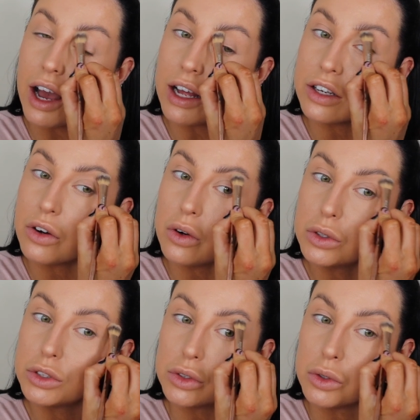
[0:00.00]
And
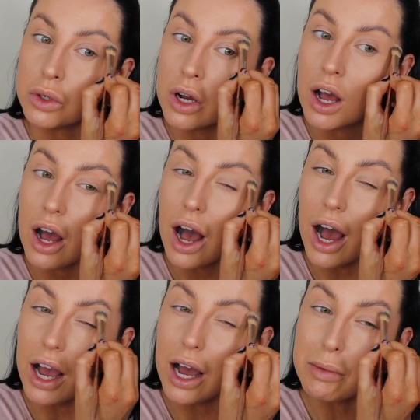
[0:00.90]
also,
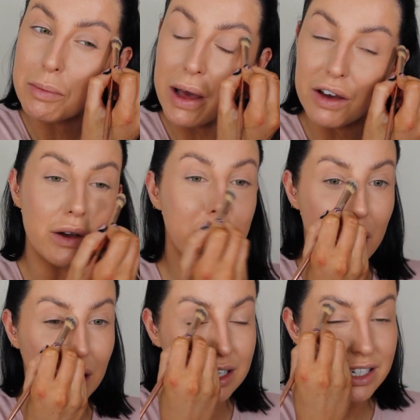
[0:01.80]
I am a bit of a
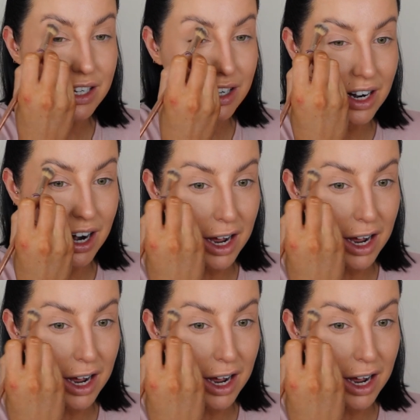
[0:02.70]
partier.